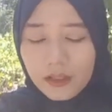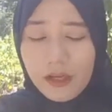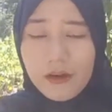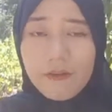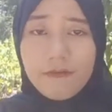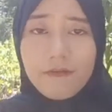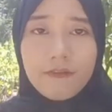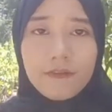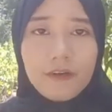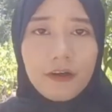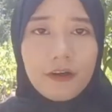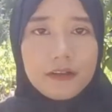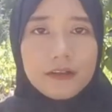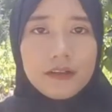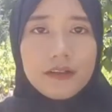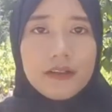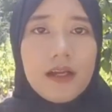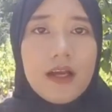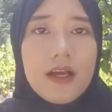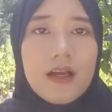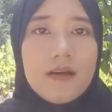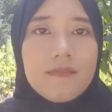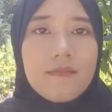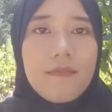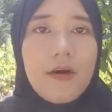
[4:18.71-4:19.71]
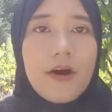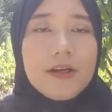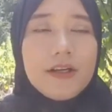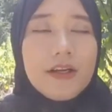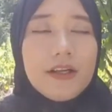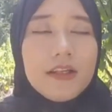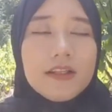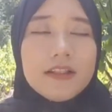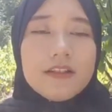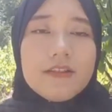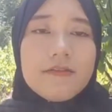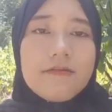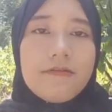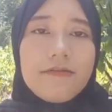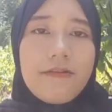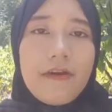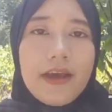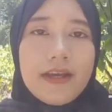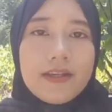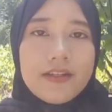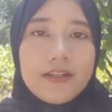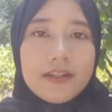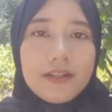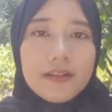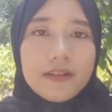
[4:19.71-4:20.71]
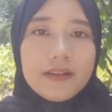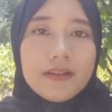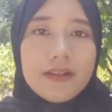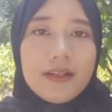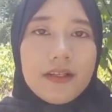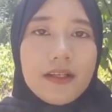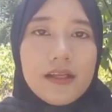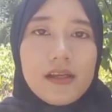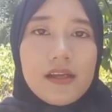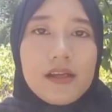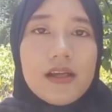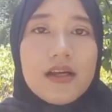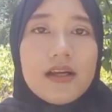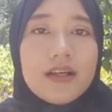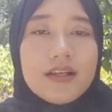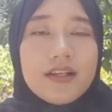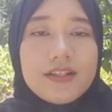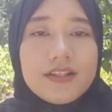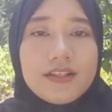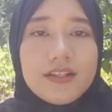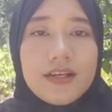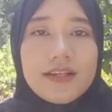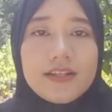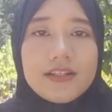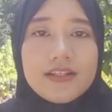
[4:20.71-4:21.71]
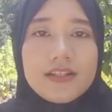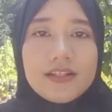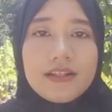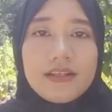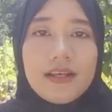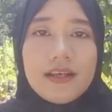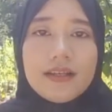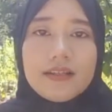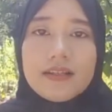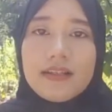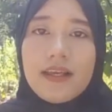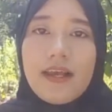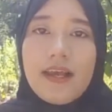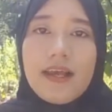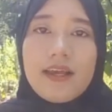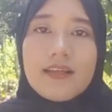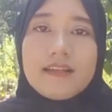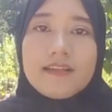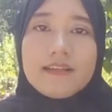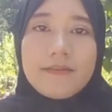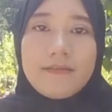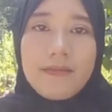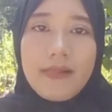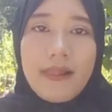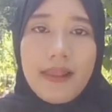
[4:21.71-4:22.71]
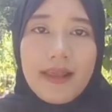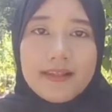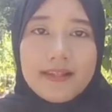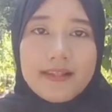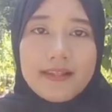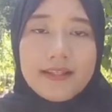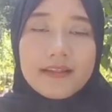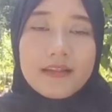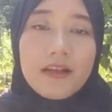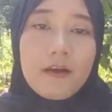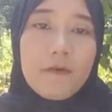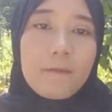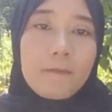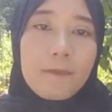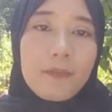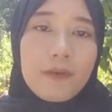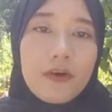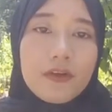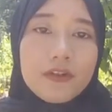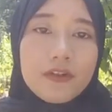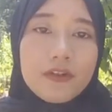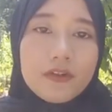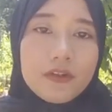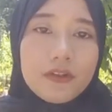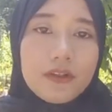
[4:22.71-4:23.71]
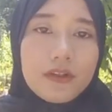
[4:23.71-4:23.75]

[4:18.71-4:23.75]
4. Model innovation, researching and establishing new product.